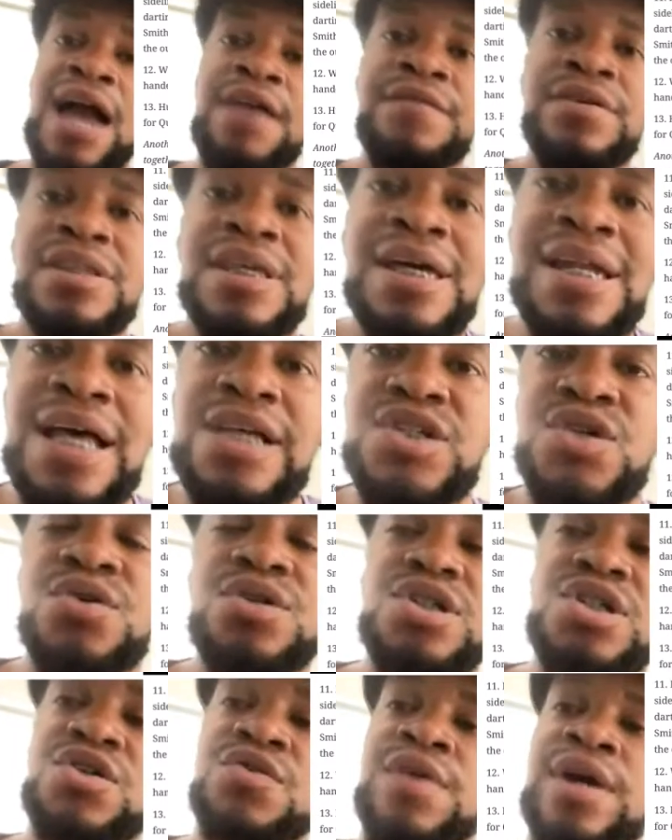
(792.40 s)
everything that's on the
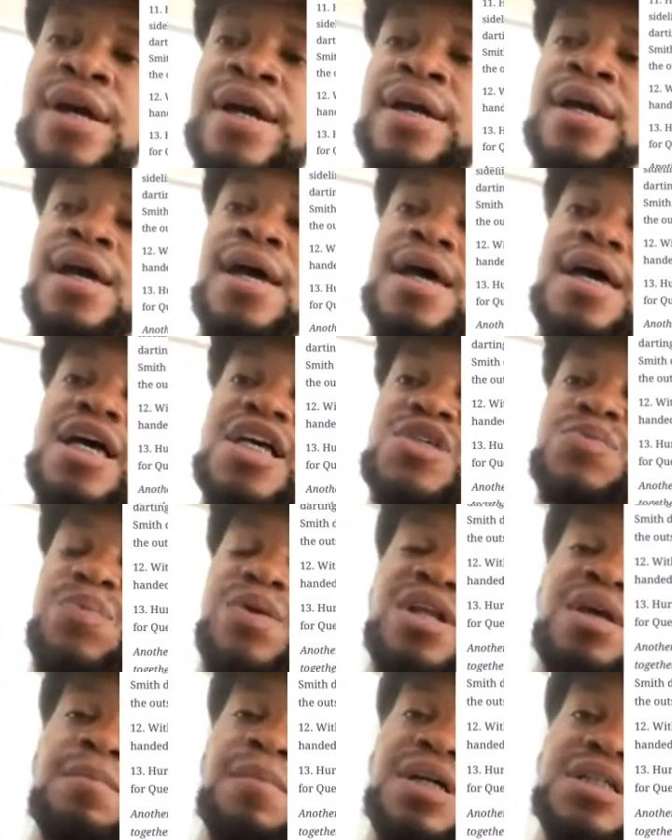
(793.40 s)
screen is
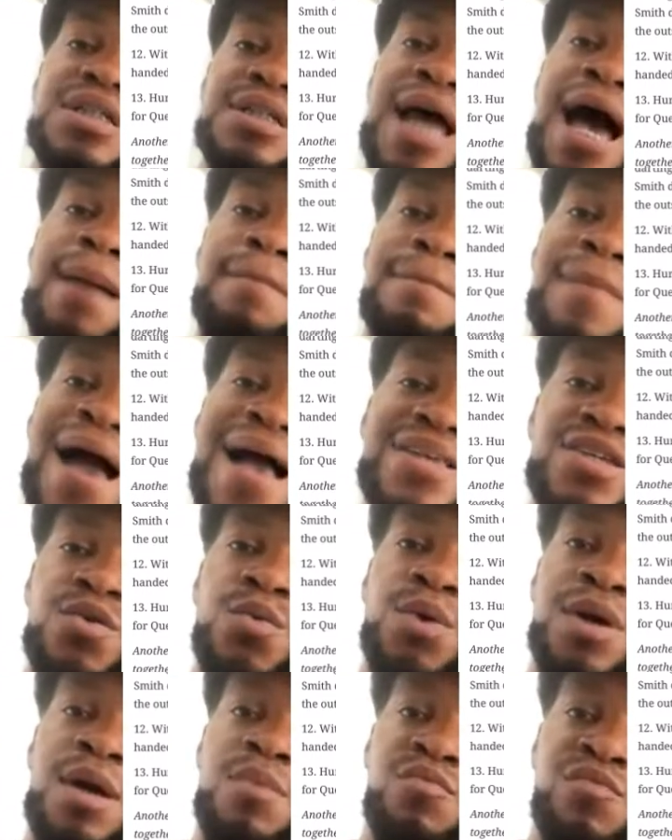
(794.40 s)
pretty much not
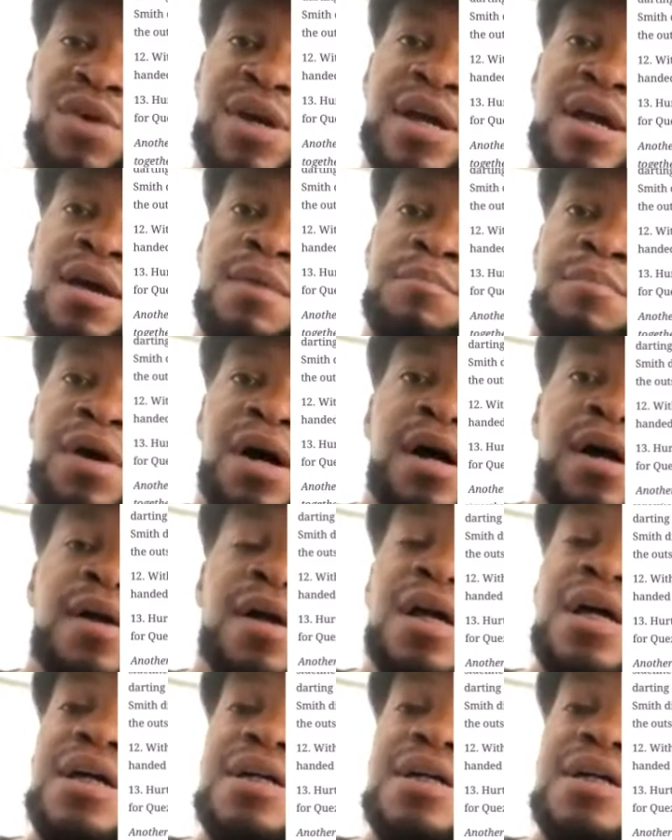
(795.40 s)
matching what I'm reading, but